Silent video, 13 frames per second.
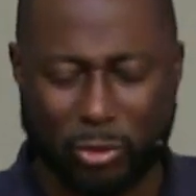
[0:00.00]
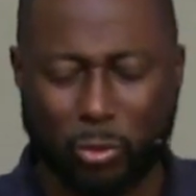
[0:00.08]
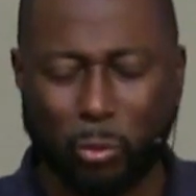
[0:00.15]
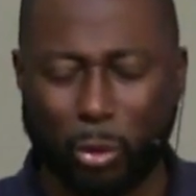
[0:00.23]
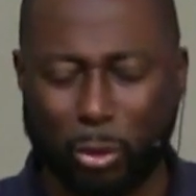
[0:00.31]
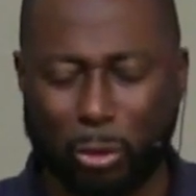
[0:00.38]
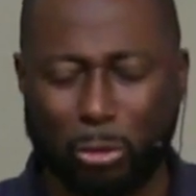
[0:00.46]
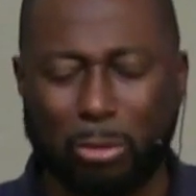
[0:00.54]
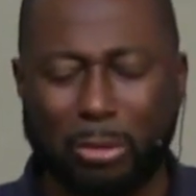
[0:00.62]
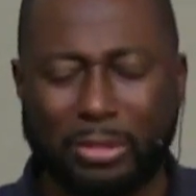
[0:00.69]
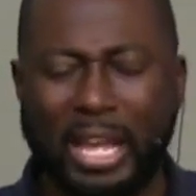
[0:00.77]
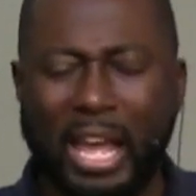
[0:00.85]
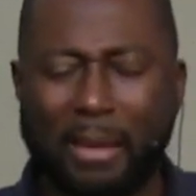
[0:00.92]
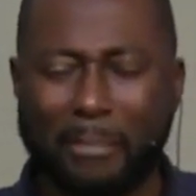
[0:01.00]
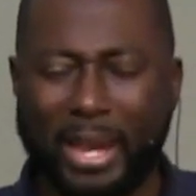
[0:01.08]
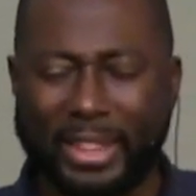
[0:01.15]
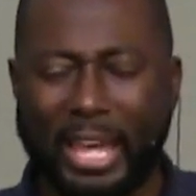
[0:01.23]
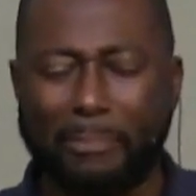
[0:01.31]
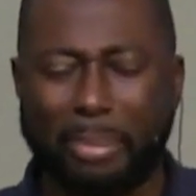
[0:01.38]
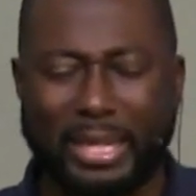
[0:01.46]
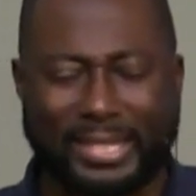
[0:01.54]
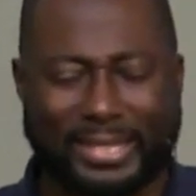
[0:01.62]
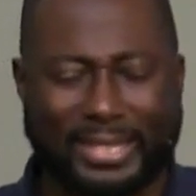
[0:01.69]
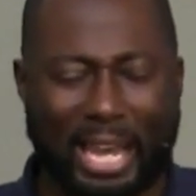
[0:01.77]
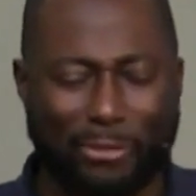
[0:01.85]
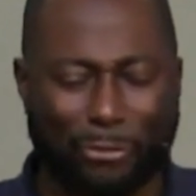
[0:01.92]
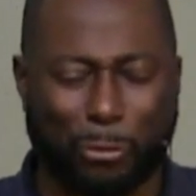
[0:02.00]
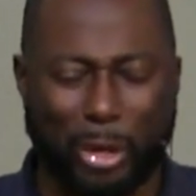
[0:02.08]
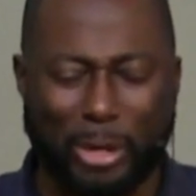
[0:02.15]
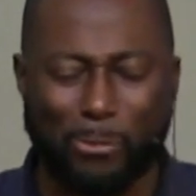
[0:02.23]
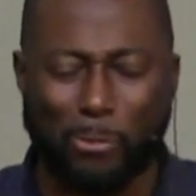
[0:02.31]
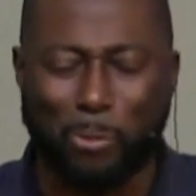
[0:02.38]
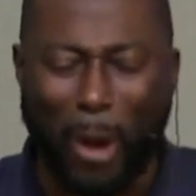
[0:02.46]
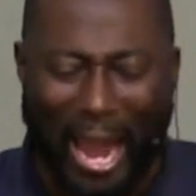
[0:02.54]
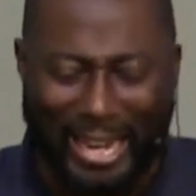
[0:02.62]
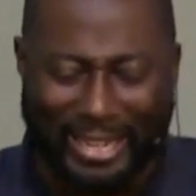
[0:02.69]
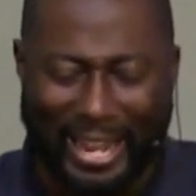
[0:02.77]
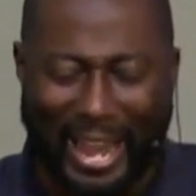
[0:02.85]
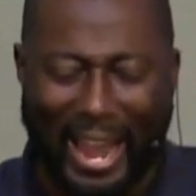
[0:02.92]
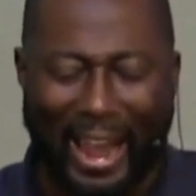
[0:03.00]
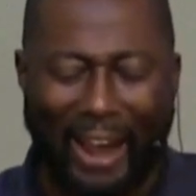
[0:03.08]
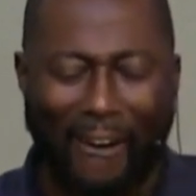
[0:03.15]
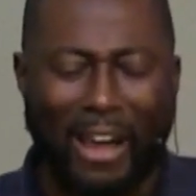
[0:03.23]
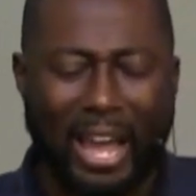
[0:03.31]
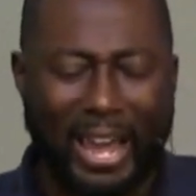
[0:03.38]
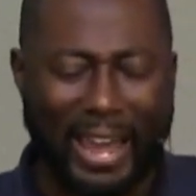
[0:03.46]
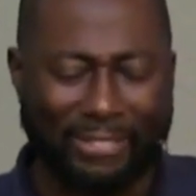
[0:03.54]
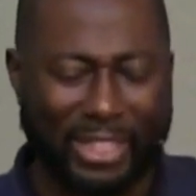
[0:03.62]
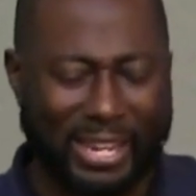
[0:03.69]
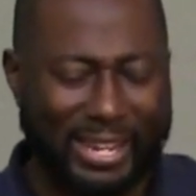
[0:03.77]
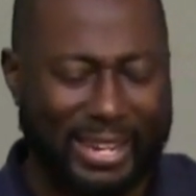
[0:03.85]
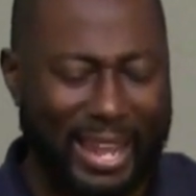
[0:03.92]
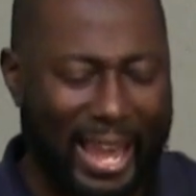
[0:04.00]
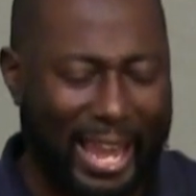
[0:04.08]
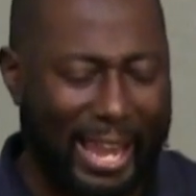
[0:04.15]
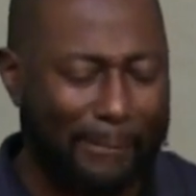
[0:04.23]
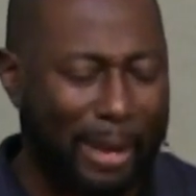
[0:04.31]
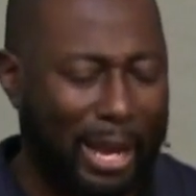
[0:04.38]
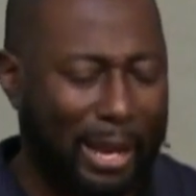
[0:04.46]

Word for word: and wounds, may they be set free right now in the name